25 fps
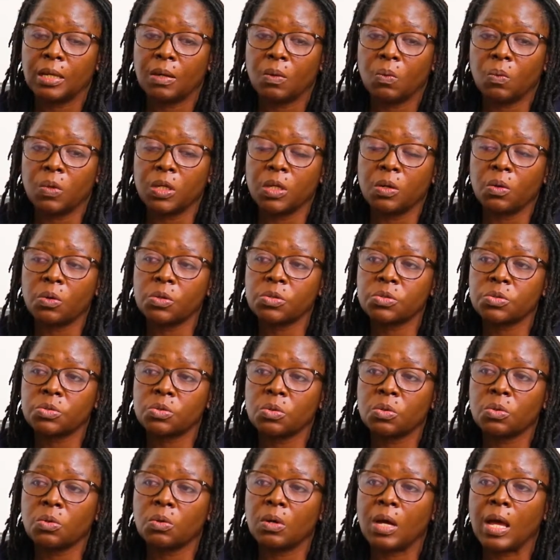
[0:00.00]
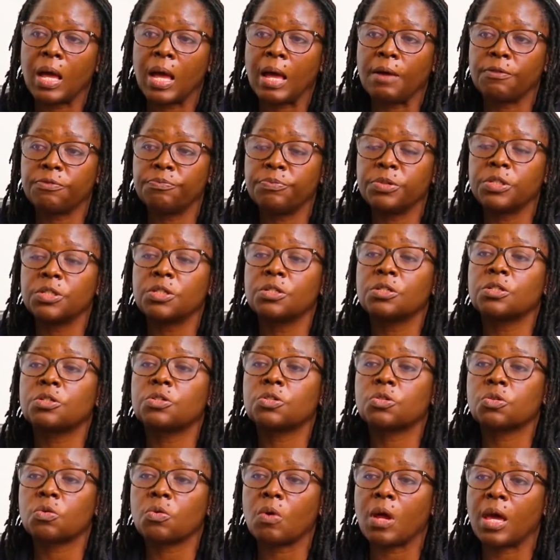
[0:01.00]
we also have been
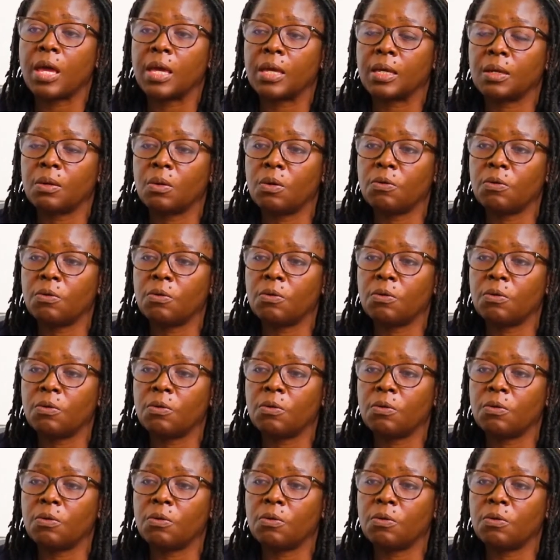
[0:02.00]
trying